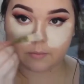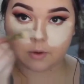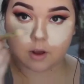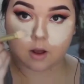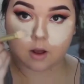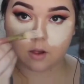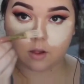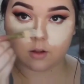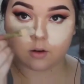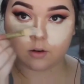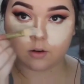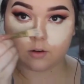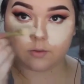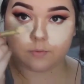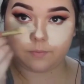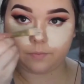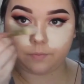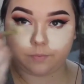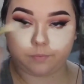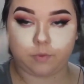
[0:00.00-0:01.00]
color
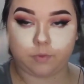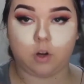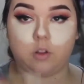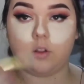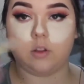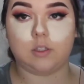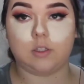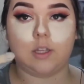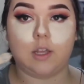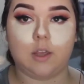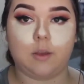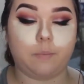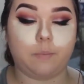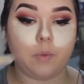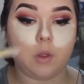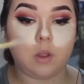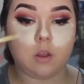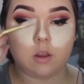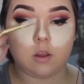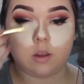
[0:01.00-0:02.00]
or the
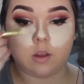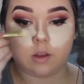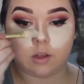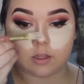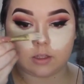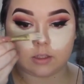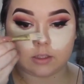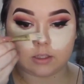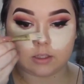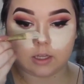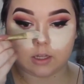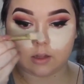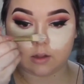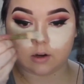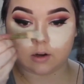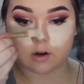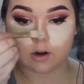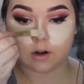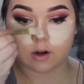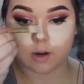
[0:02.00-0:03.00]
same
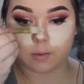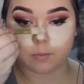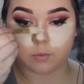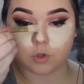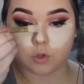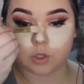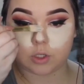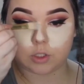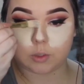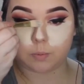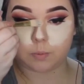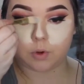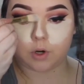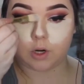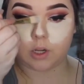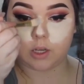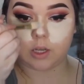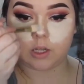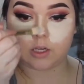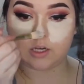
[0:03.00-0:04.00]
concealer, and I'm just
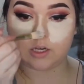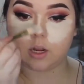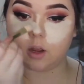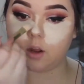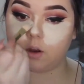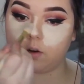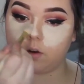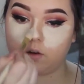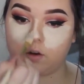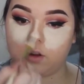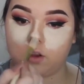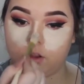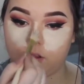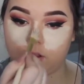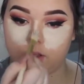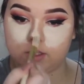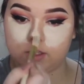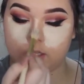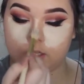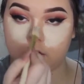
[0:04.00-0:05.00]
putting it down
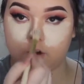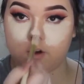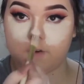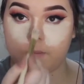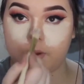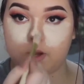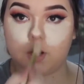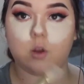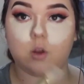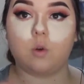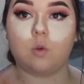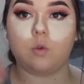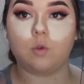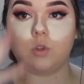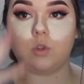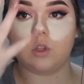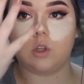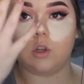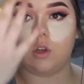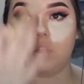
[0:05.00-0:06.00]
the center of my
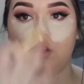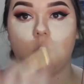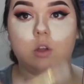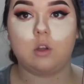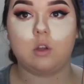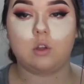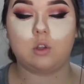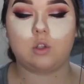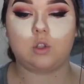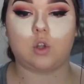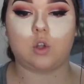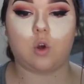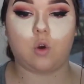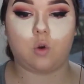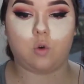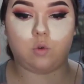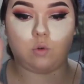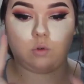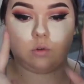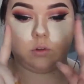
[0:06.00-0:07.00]
nose,
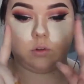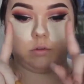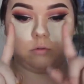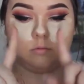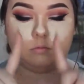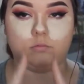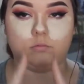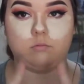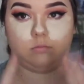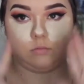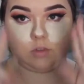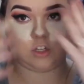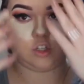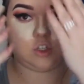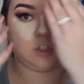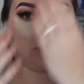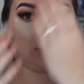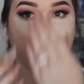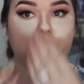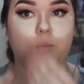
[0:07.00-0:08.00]
so it
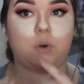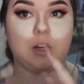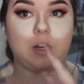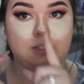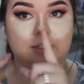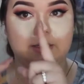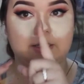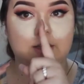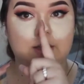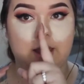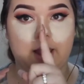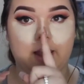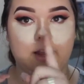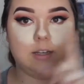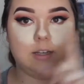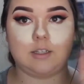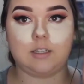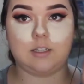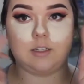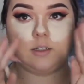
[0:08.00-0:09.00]
just brings
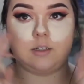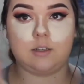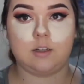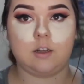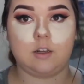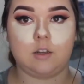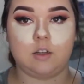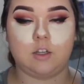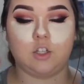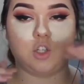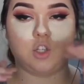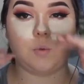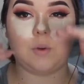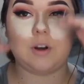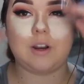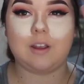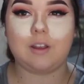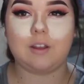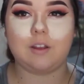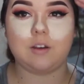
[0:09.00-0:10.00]
light, because you
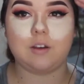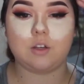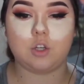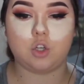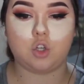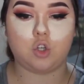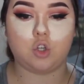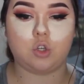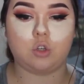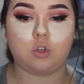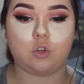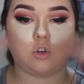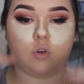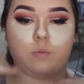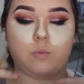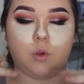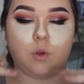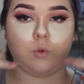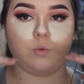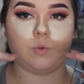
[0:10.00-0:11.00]
want to
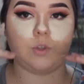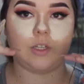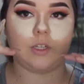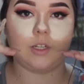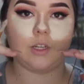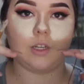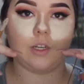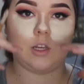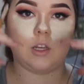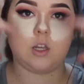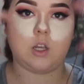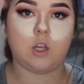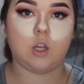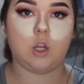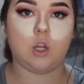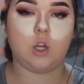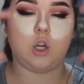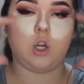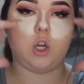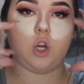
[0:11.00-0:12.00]
distribute
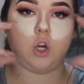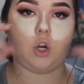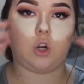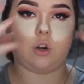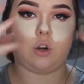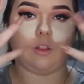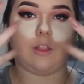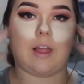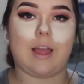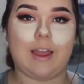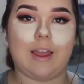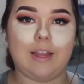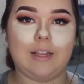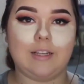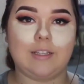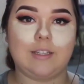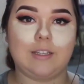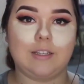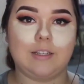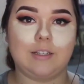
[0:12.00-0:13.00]
your
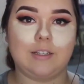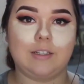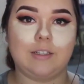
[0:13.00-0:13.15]
light